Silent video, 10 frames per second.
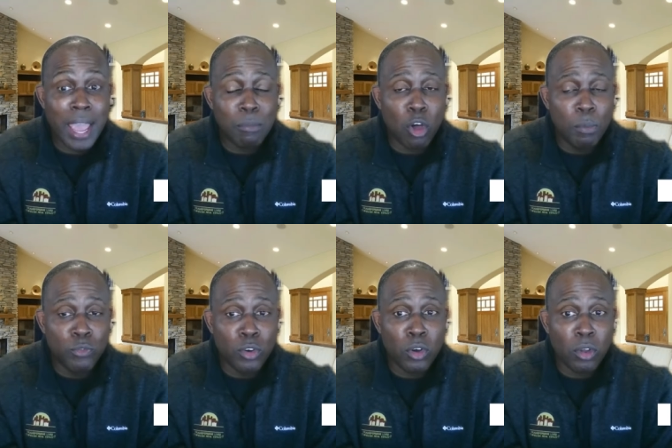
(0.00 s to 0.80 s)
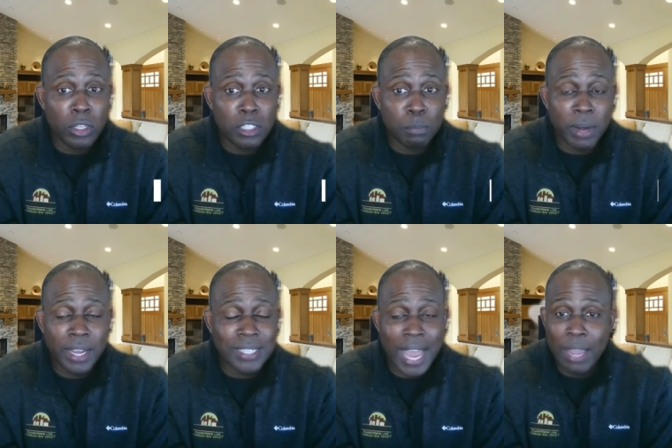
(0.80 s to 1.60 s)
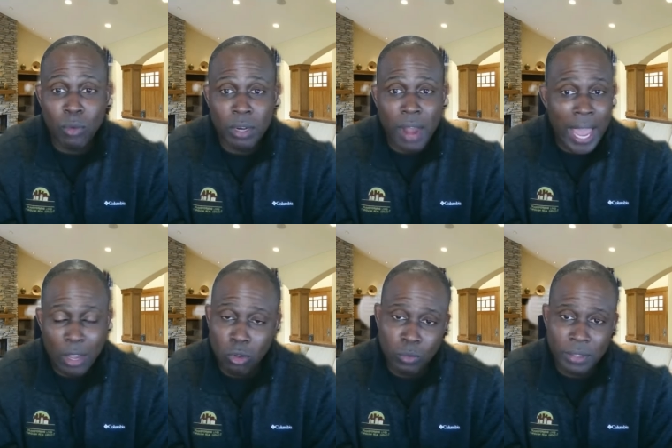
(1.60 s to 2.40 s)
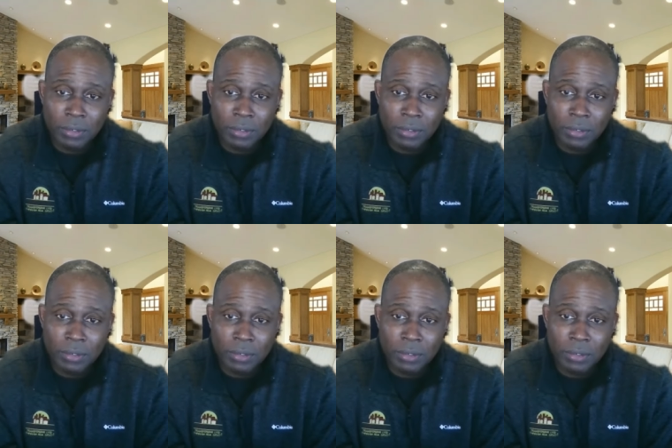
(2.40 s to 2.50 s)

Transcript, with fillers: I'm hoping for an early spring because I hate winter. I hate cold weather.